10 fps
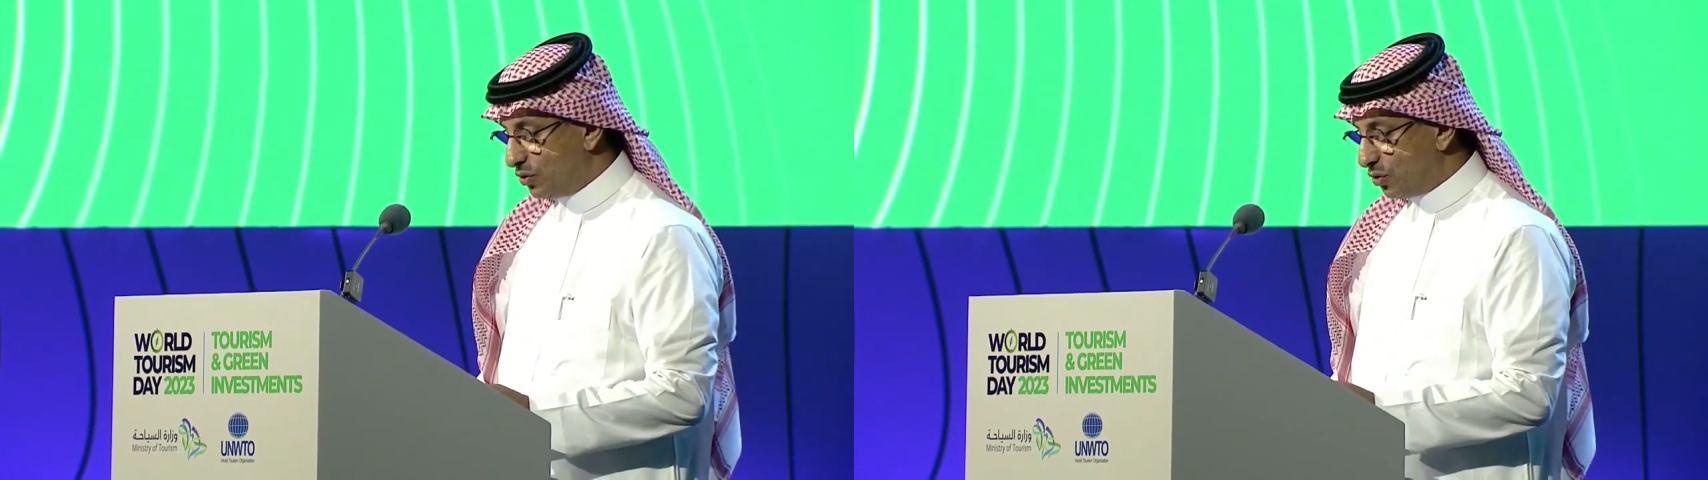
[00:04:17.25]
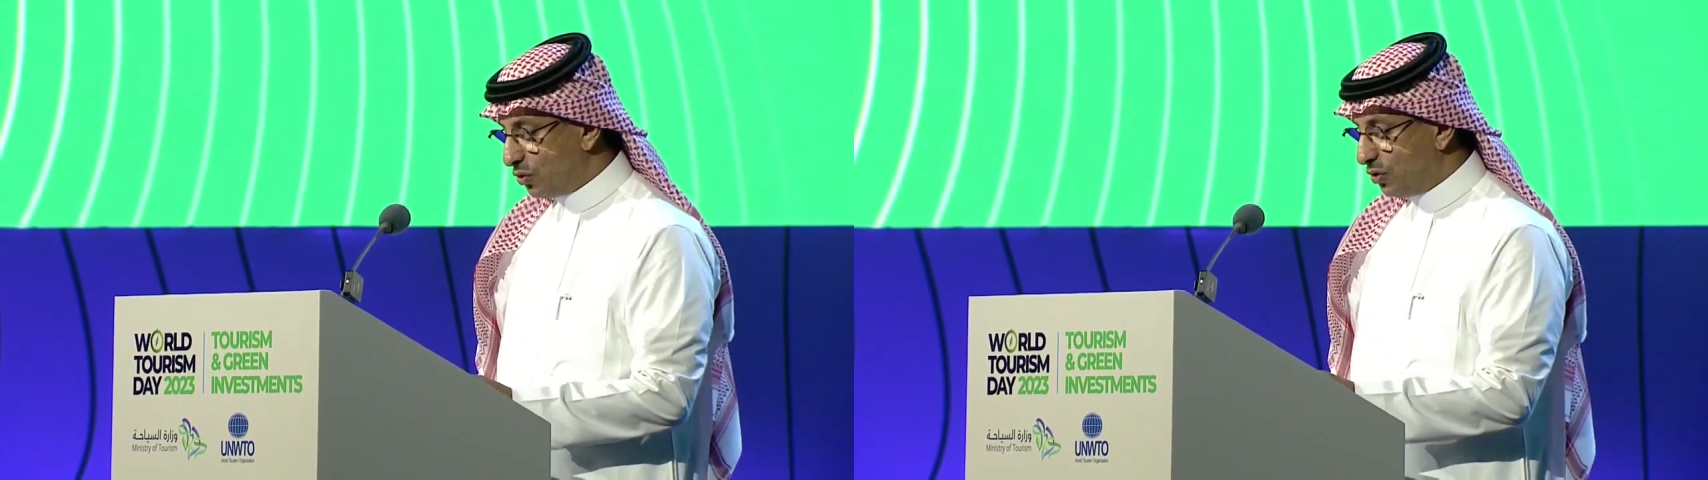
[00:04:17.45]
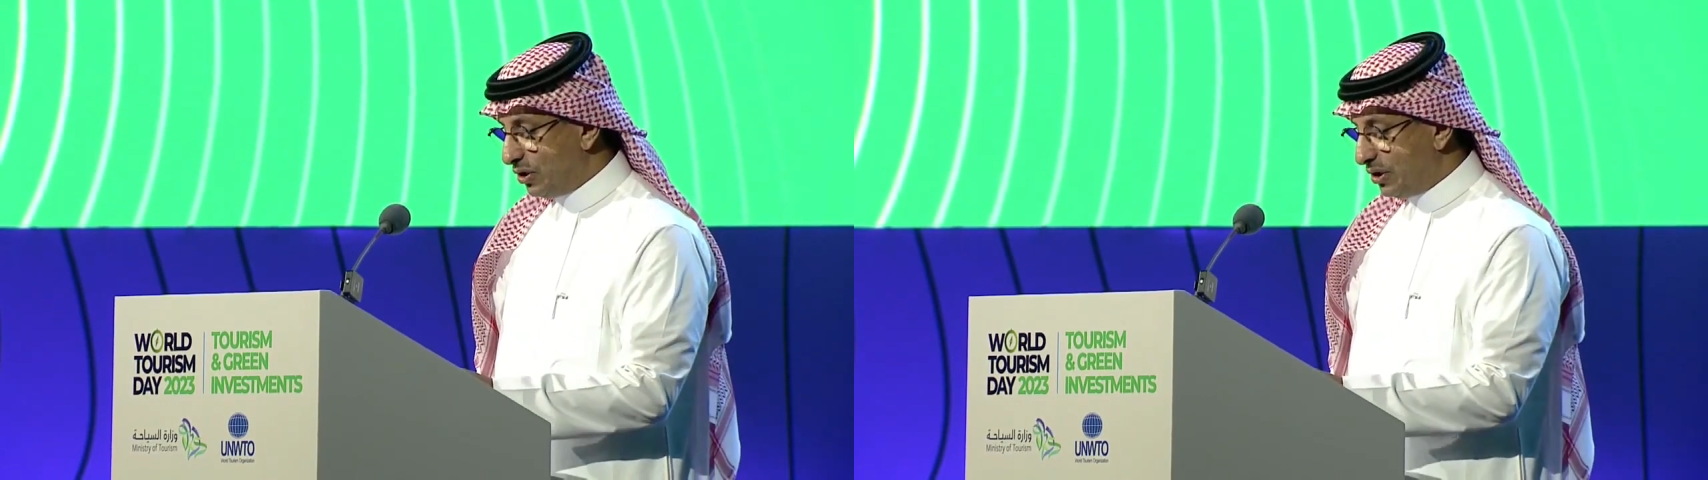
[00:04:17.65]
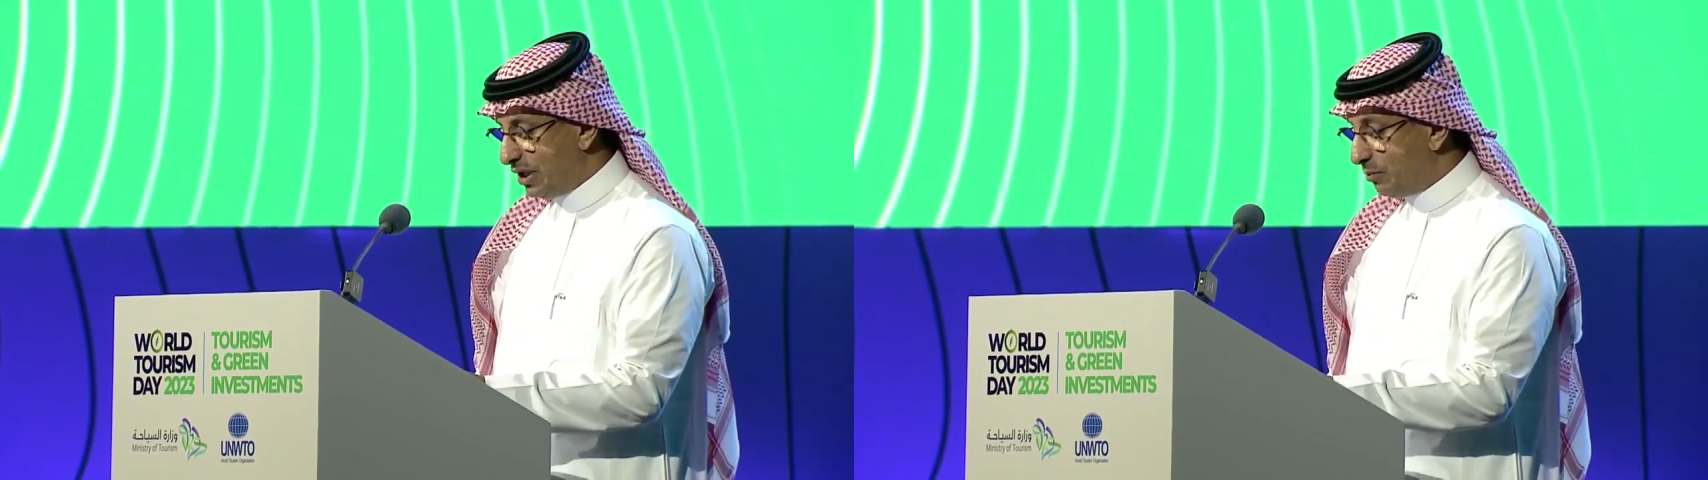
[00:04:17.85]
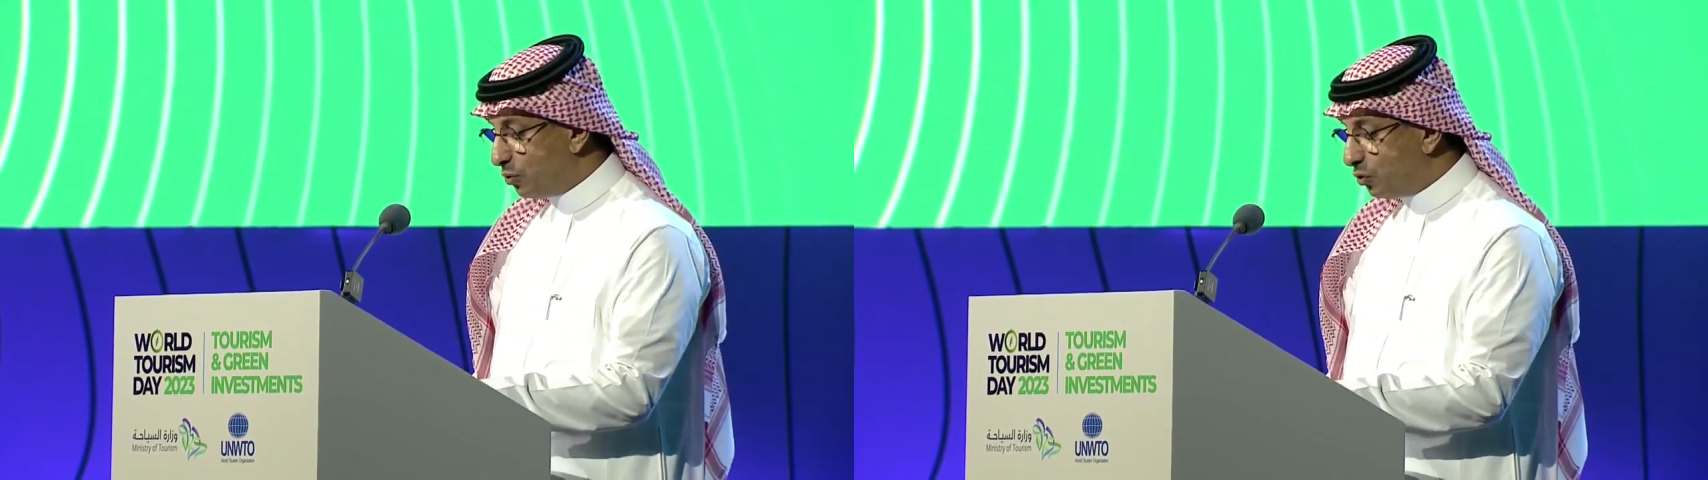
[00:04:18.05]
grow
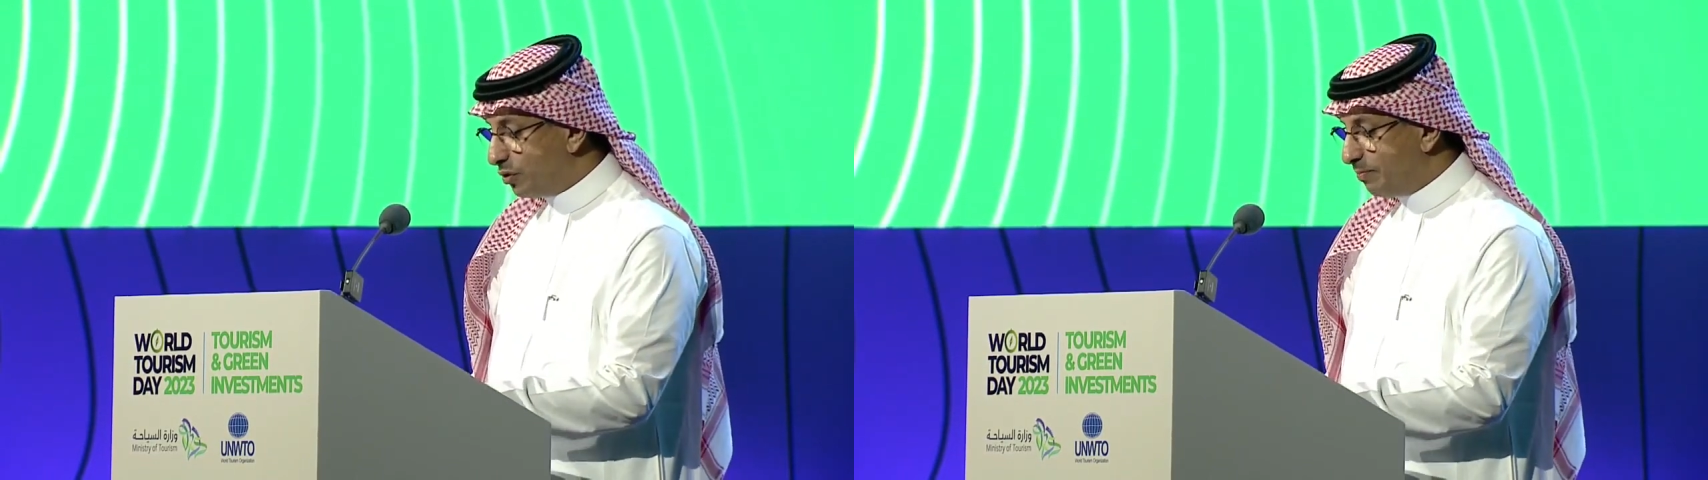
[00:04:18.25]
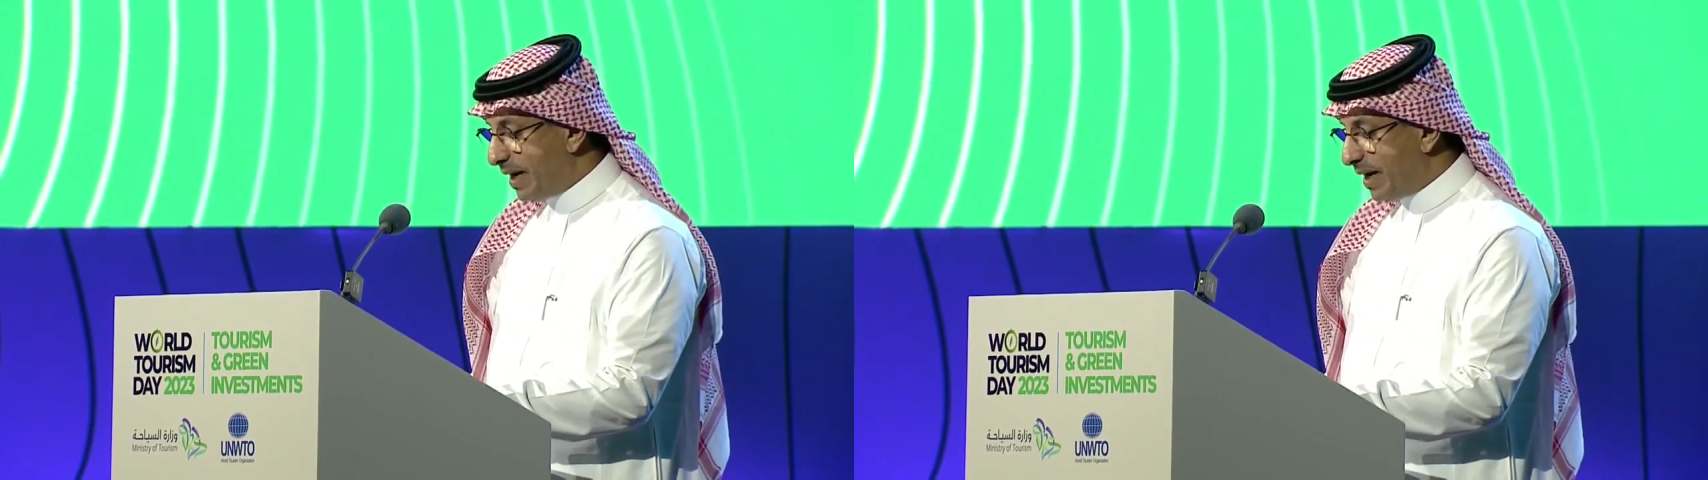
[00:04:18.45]
in a more